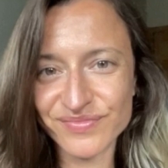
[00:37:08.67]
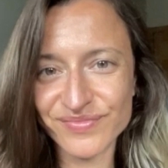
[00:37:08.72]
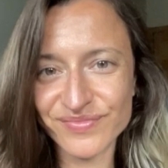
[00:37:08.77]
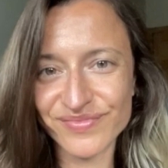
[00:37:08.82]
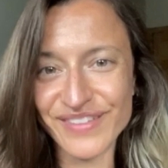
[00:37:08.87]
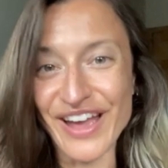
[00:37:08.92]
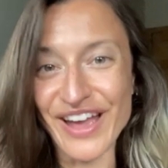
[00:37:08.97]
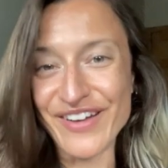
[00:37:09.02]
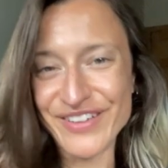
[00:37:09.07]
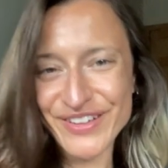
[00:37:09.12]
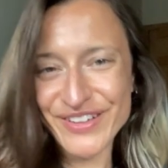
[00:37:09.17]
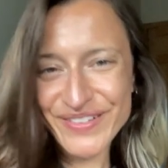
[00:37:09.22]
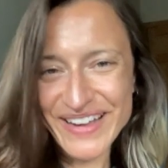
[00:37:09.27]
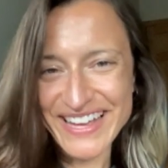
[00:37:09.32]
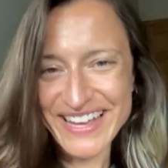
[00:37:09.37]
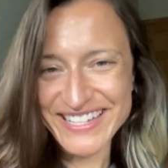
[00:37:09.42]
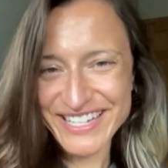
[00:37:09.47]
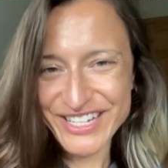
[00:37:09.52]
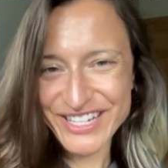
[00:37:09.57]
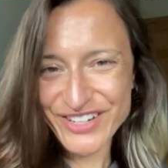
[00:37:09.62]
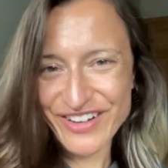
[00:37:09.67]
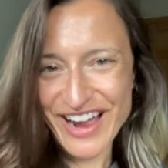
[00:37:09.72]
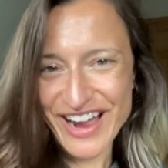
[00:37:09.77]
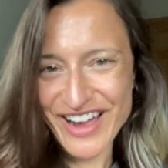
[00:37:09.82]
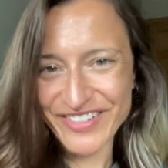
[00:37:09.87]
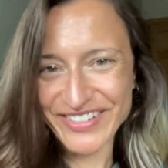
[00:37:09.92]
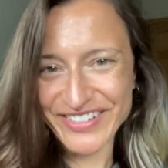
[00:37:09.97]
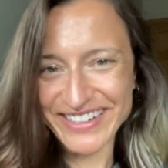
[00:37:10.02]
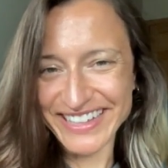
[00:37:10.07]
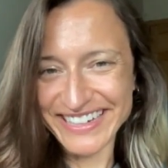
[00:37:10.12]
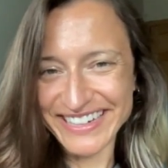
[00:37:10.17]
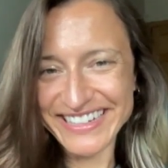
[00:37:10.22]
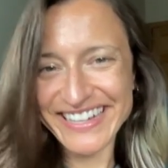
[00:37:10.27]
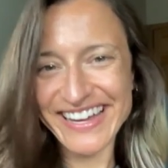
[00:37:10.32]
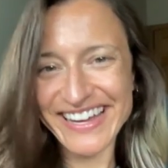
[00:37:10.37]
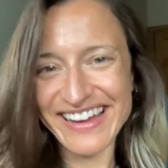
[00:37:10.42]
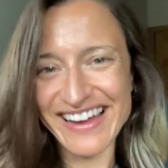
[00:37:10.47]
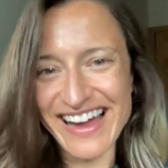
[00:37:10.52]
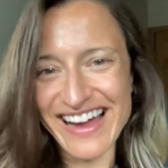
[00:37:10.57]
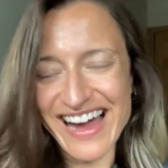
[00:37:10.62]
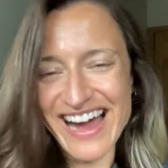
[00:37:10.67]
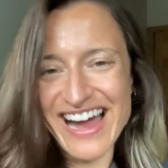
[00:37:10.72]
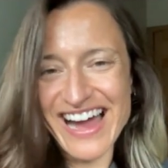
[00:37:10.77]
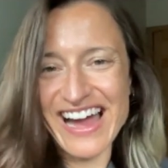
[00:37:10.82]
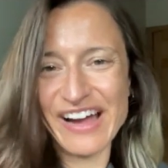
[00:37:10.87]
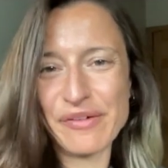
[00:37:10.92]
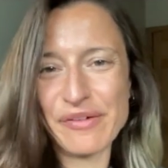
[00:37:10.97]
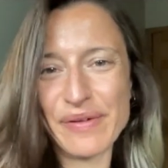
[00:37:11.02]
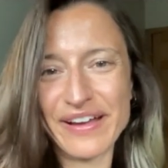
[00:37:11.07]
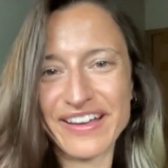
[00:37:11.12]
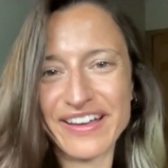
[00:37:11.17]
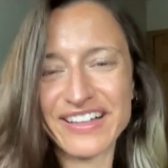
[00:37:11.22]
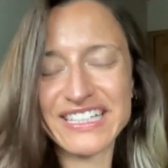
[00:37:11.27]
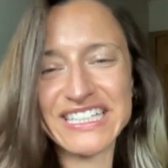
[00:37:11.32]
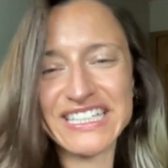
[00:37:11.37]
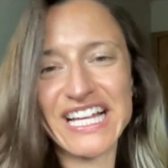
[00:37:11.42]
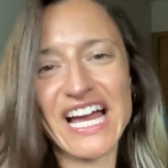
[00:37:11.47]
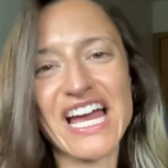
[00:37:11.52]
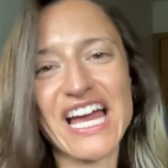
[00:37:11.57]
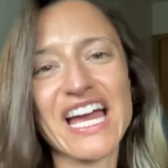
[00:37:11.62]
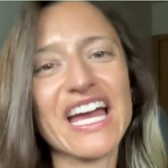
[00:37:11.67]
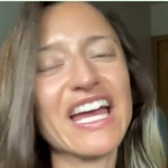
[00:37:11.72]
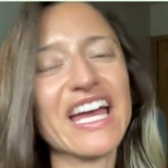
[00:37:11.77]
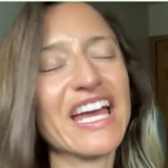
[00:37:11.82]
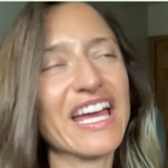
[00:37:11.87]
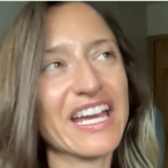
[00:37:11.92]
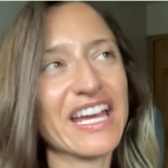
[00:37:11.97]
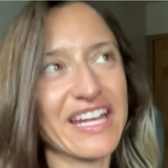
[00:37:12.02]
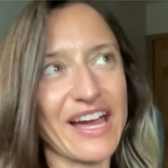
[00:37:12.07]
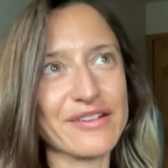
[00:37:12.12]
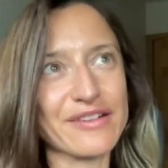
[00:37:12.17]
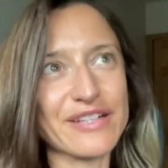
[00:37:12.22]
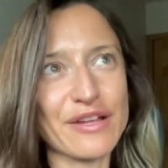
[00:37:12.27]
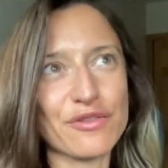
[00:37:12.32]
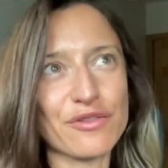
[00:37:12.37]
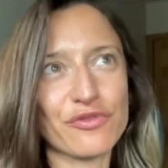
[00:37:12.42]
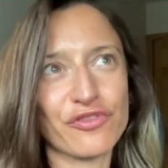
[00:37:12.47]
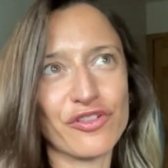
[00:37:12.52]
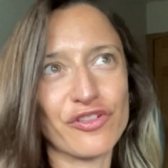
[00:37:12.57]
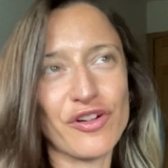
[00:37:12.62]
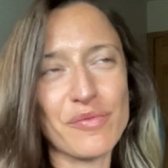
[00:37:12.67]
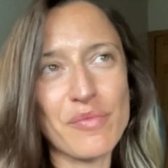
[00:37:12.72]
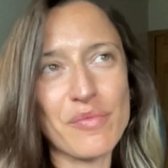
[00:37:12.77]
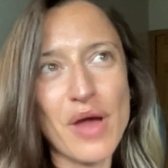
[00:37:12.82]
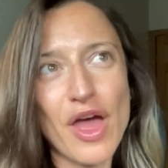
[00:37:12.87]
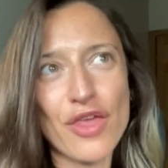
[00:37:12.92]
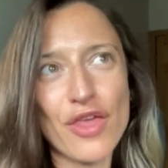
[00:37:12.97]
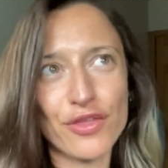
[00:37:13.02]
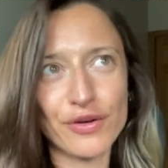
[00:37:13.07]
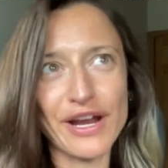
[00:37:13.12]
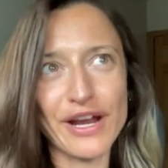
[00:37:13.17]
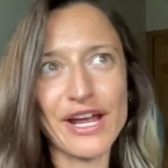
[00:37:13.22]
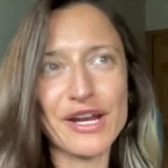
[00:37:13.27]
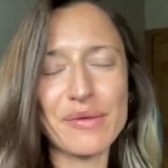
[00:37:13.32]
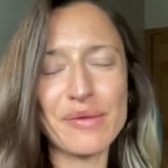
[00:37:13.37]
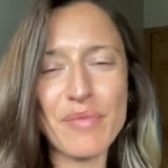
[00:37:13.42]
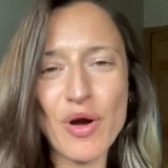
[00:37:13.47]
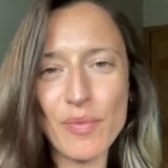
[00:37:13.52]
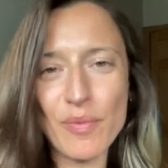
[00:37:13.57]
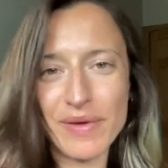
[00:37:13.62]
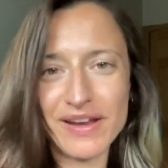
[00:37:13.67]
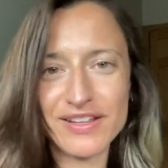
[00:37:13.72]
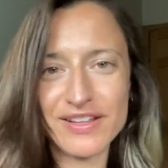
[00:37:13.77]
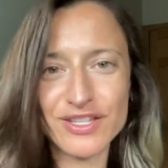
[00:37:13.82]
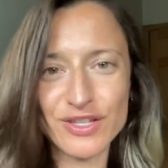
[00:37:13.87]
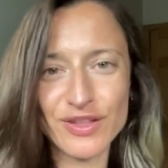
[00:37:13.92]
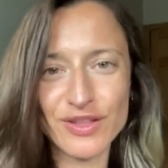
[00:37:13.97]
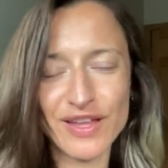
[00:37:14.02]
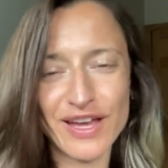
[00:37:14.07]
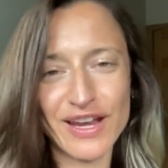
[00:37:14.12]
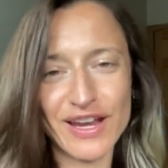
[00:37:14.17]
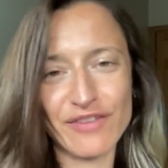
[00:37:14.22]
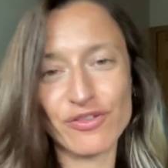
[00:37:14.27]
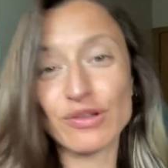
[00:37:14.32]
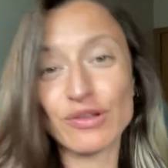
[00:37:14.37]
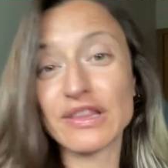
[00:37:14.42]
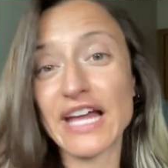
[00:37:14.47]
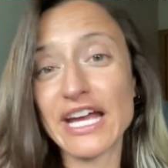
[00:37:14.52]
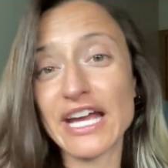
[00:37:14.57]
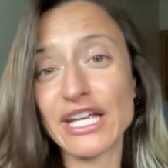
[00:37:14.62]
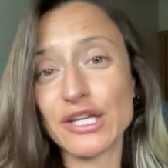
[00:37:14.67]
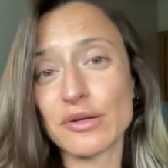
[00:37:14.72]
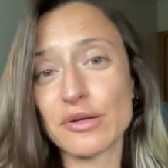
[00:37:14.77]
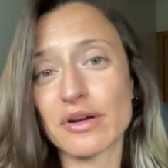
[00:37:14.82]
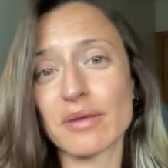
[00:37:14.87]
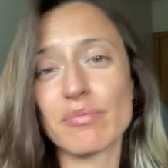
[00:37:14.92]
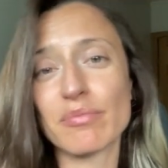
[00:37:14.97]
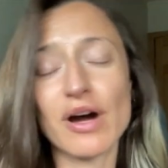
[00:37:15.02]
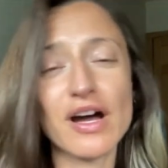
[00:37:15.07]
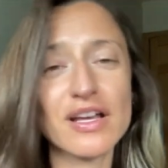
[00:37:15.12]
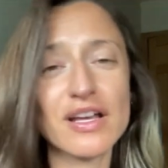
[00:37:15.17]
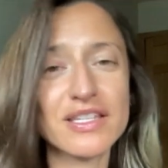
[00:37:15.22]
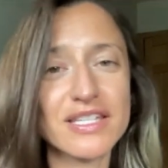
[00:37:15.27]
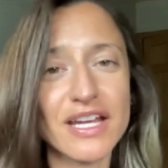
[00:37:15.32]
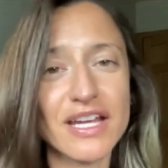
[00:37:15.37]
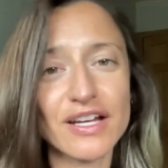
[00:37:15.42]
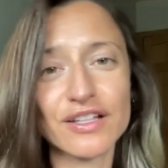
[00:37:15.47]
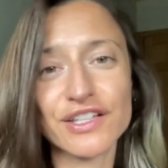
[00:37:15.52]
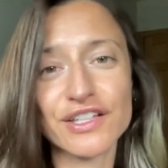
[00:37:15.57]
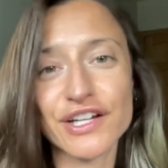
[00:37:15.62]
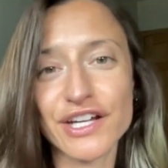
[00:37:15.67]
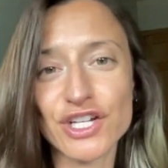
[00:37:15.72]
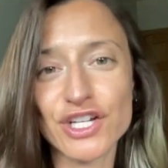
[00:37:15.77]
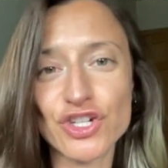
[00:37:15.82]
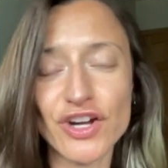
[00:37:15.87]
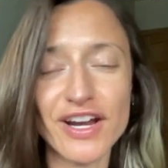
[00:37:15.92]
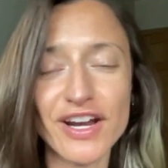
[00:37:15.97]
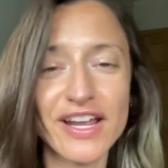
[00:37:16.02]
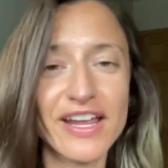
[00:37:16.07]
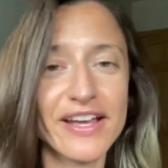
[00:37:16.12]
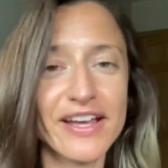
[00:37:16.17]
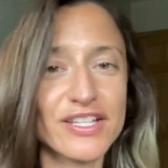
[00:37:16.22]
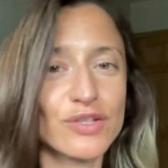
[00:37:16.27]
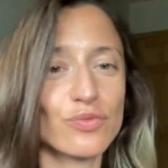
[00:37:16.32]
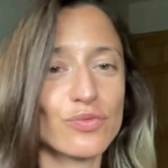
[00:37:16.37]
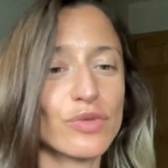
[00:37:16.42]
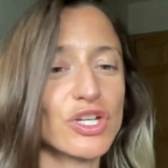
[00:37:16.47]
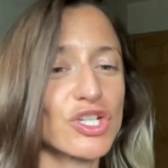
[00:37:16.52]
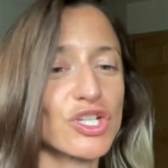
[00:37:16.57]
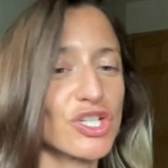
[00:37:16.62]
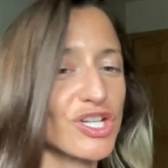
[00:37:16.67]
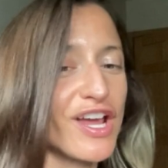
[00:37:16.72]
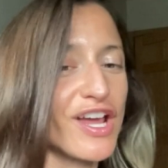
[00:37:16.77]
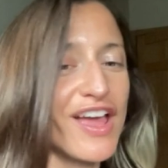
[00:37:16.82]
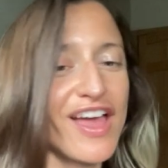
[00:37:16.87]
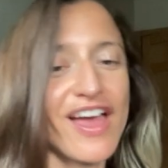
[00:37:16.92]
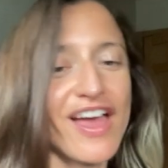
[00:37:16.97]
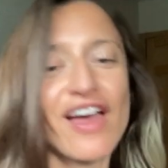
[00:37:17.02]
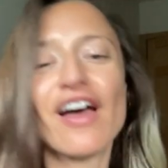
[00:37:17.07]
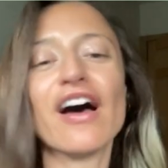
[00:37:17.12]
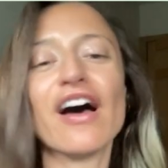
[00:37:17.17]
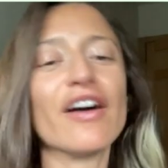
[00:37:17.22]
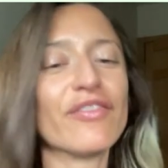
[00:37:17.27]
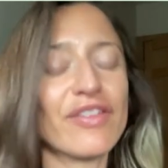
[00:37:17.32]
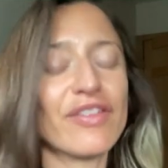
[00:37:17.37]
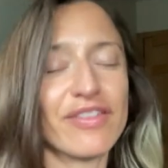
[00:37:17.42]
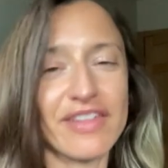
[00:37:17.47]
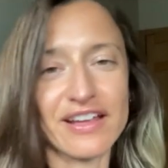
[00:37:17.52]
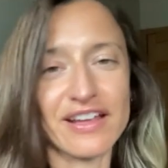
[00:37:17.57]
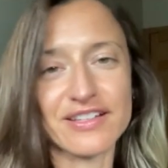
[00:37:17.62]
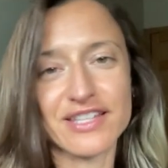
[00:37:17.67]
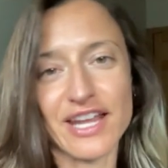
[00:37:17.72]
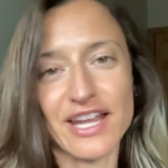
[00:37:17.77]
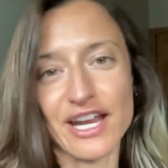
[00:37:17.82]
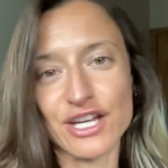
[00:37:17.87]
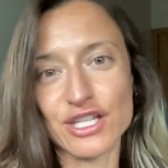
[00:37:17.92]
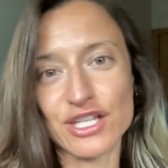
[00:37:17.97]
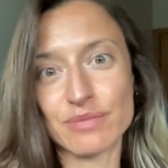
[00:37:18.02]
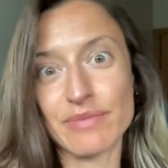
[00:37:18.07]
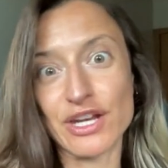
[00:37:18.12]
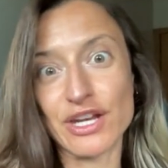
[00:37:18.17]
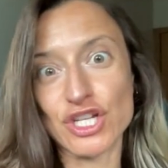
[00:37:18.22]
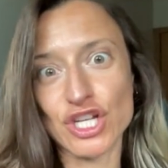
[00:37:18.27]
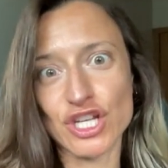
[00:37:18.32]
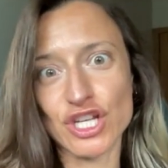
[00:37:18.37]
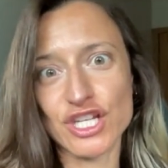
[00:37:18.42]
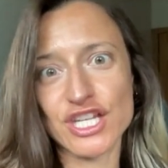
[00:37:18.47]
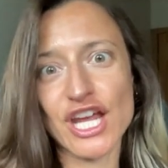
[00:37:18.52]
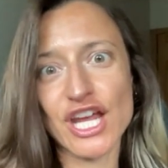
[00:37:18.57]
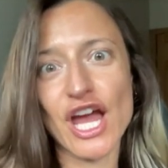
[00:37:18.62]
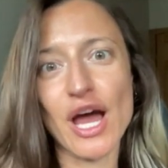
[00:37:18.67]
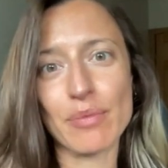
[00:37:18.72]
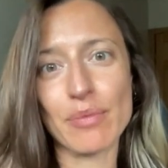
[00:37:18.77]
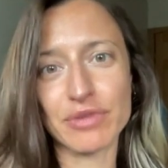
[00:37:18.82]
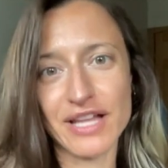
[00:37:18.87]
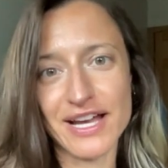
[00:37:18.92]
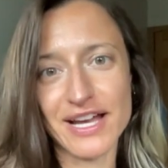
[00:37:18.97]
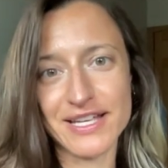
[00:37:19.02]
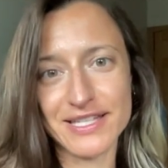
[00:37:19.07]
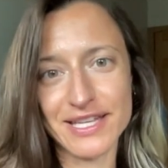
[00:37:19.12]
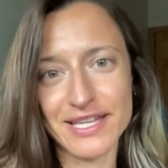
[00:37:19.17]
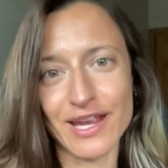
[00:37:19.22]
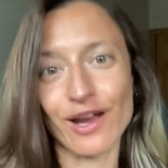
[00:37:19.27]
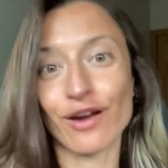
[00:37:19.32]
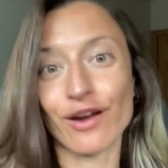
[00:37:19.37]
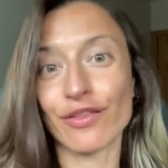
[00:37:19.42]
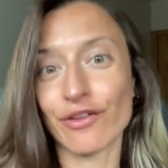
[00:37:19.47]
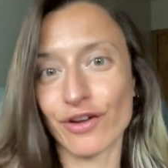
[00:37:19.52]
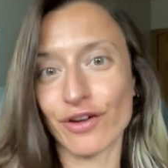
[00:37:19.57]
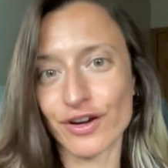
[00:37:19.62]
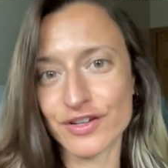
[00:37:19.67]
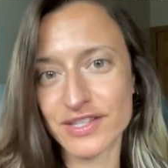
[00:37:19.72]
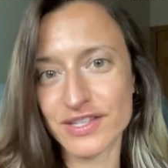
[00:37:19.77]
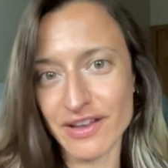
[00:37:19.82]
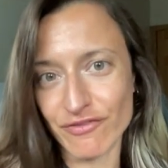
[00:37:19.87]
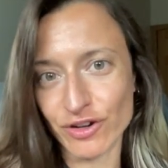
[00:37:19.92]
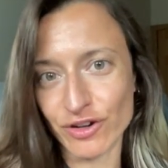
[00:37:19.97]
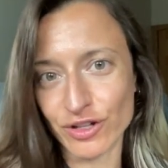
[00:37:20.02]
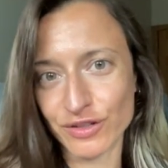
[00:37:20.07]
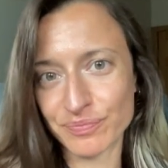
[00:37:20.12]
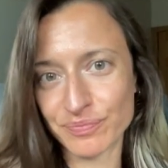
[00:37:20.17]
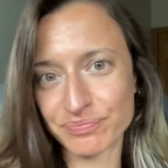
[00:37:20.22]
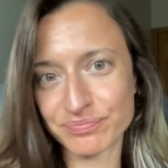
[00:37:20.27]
Now you get to try one. I will count down from 3 in a moment so that if you'd like, you can pause, take a look, and try to guess which of the things that I just mentioned applies here. There are several.